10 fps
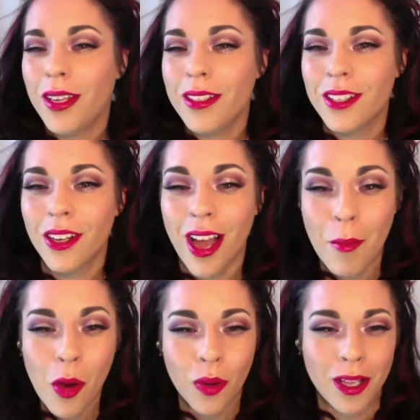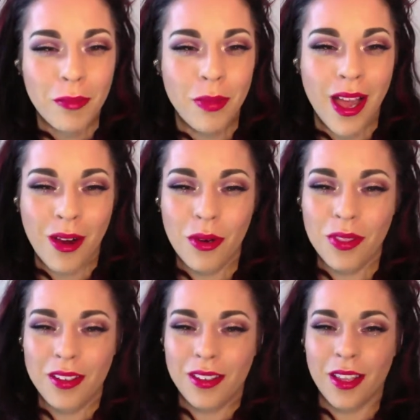guys, look, I'm already back with
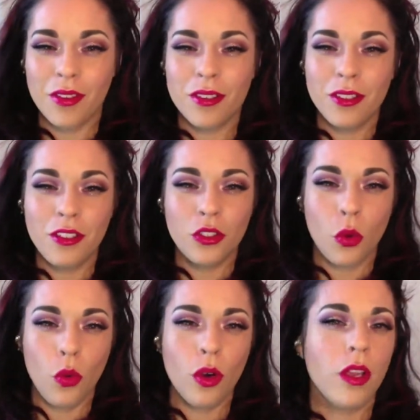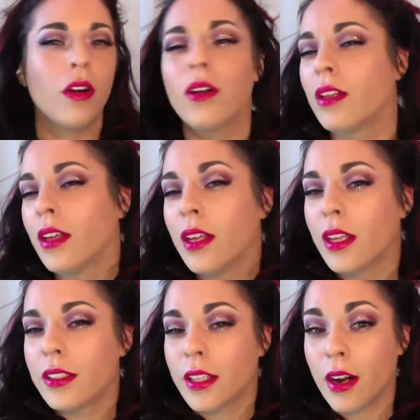another tutorial.
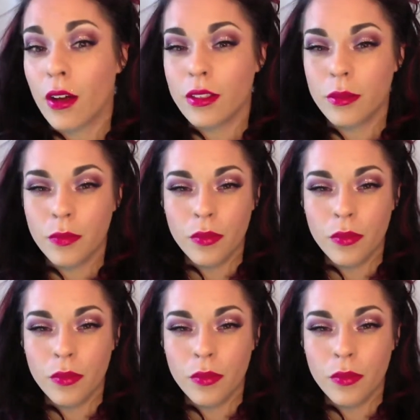Isn't that awesome?